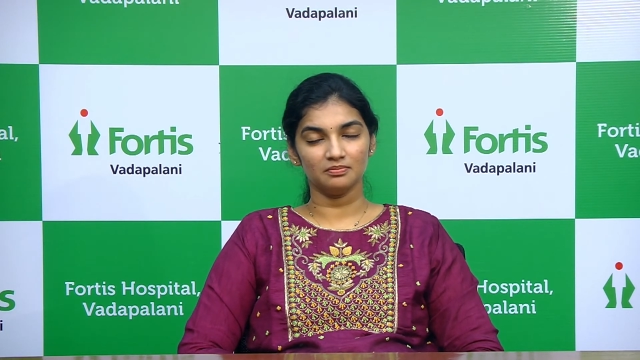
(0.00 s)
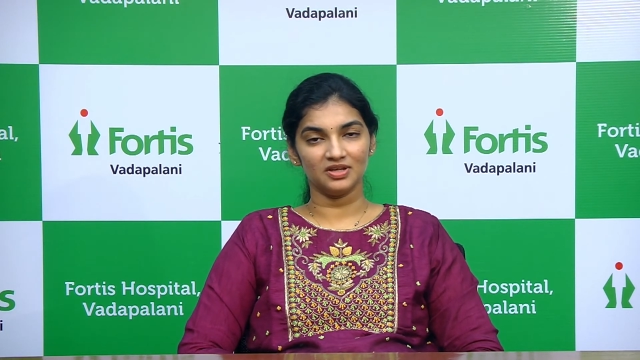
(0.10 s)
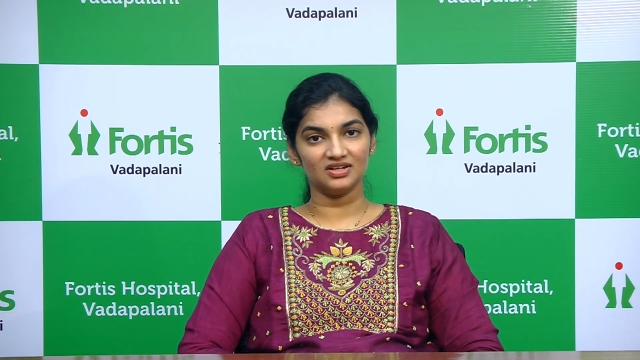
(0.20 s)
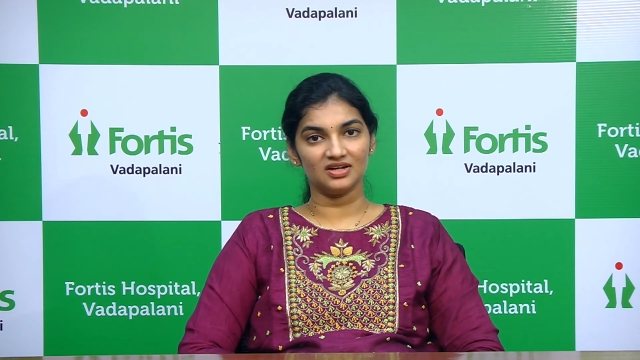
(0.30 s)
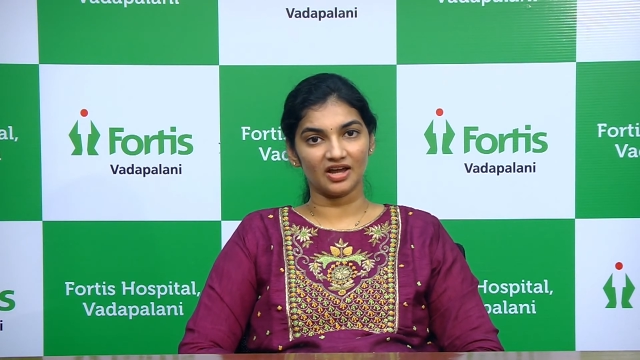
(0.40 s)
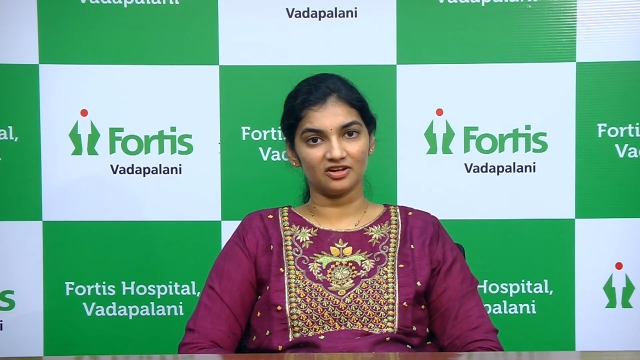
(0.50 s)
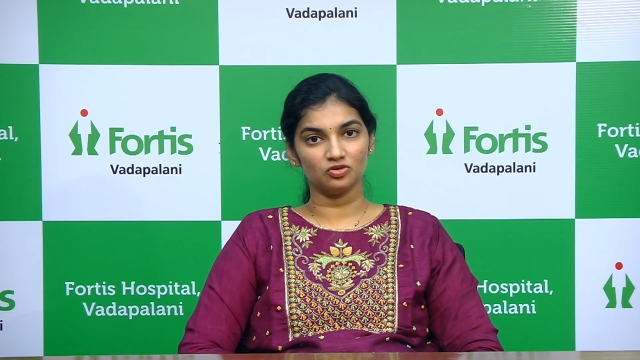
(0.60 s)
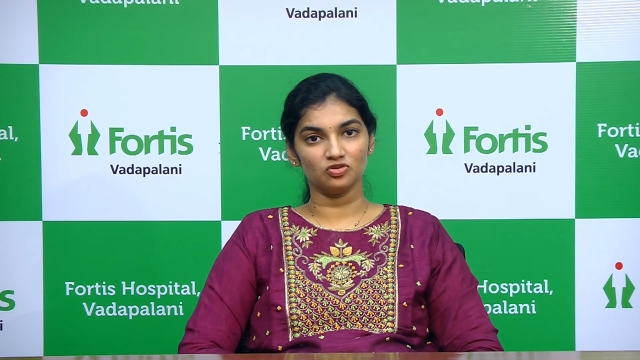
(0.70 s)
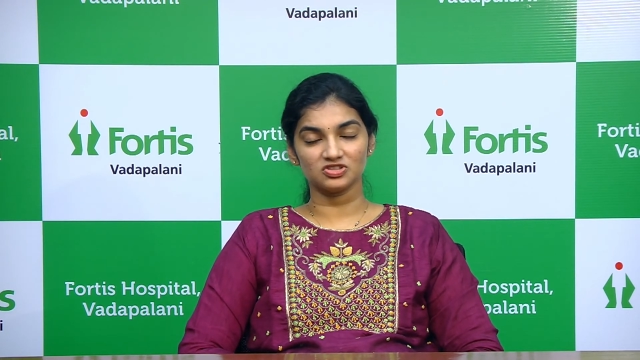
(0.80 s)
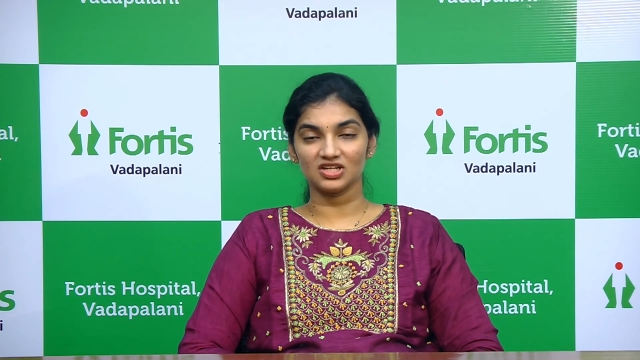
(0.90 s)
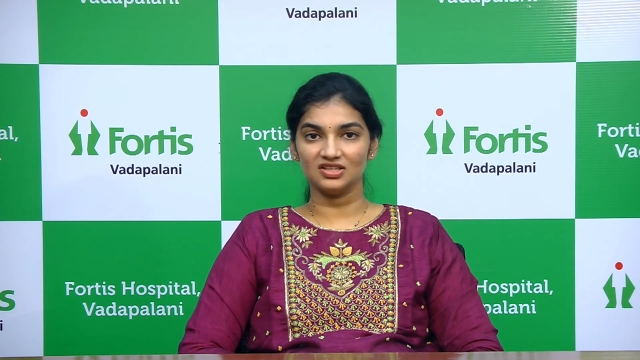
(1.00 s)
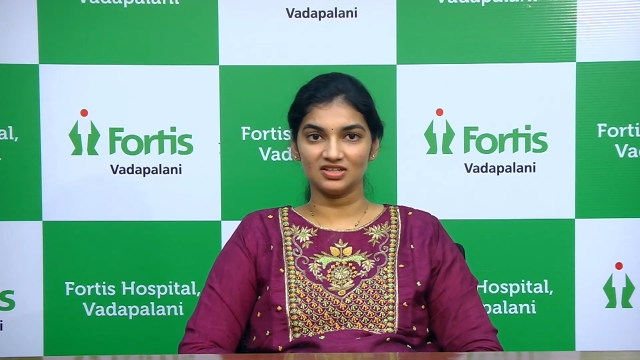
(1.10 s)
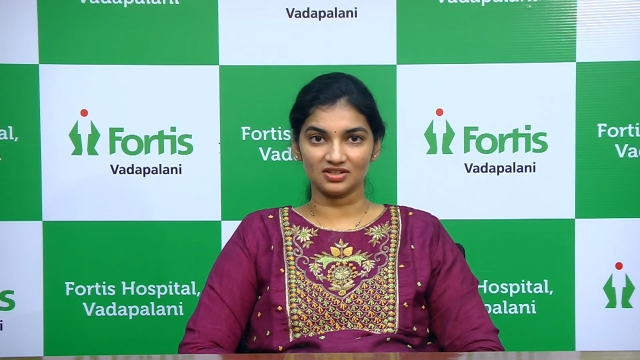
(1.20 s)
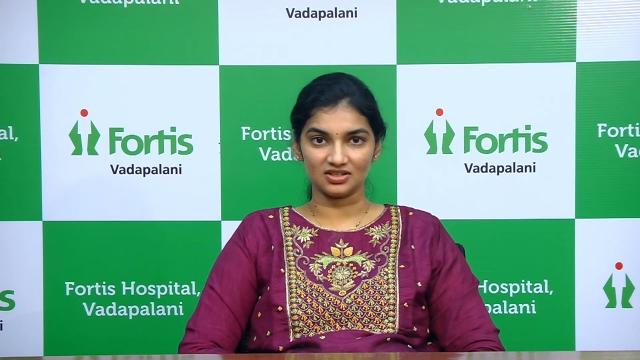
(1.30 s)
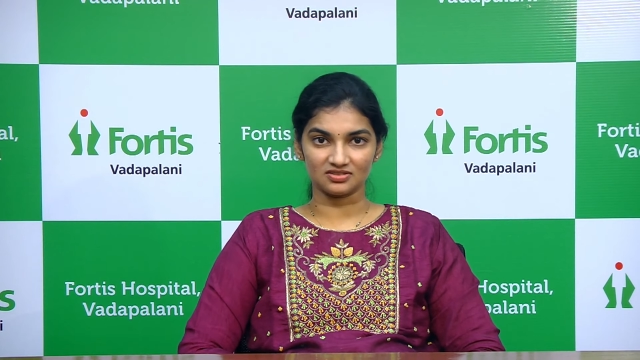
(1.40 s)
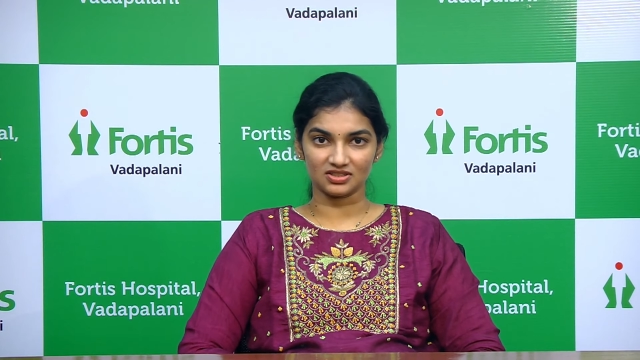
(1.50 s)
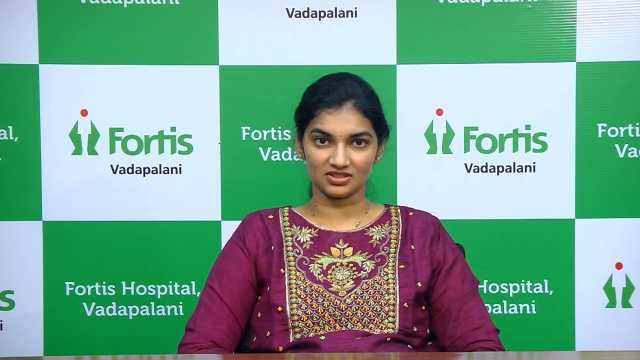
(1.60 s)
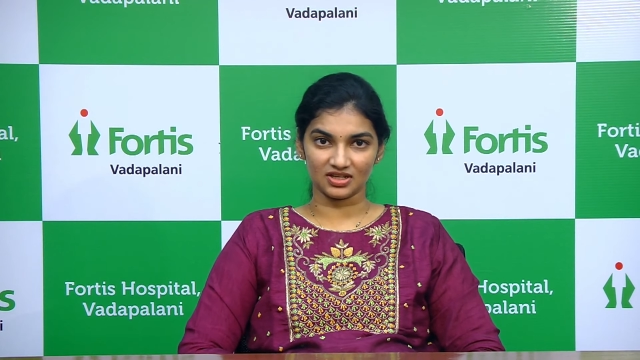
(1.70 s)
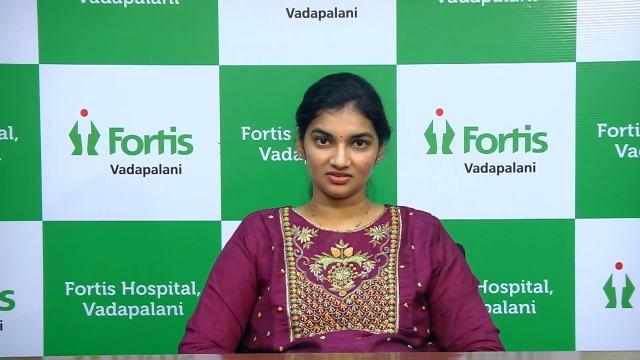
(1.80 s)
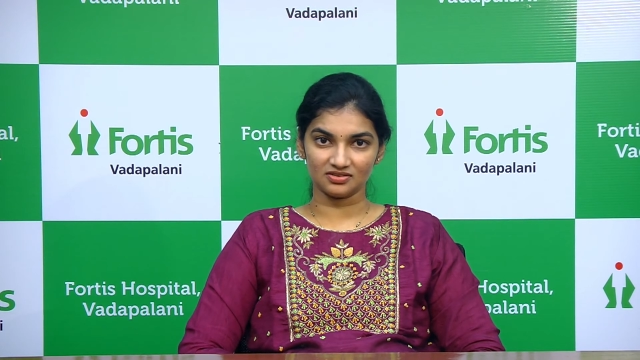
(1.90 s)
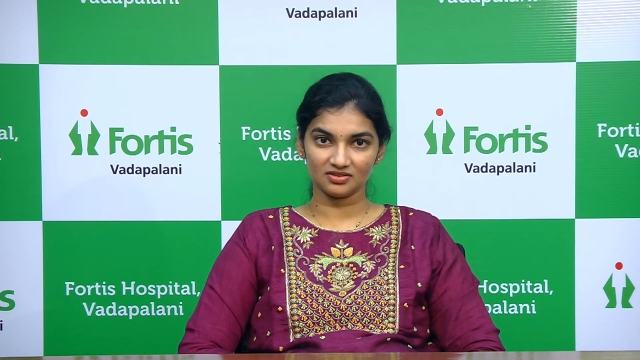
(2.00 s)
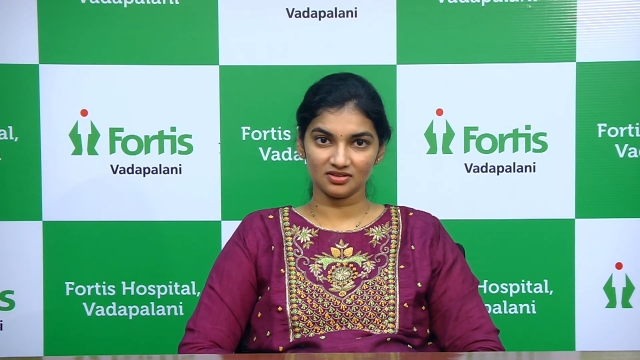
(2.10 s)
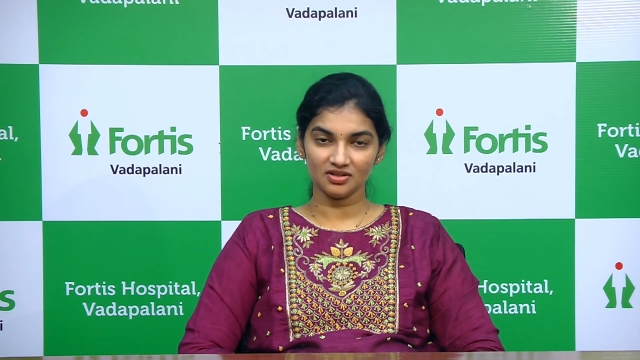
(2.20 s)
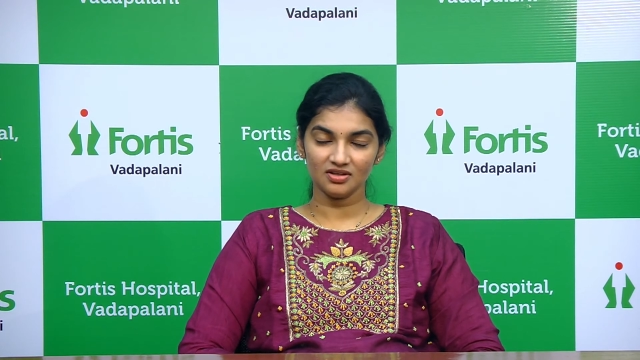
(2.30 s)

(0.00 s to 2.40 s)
being diagnosed in the recent days.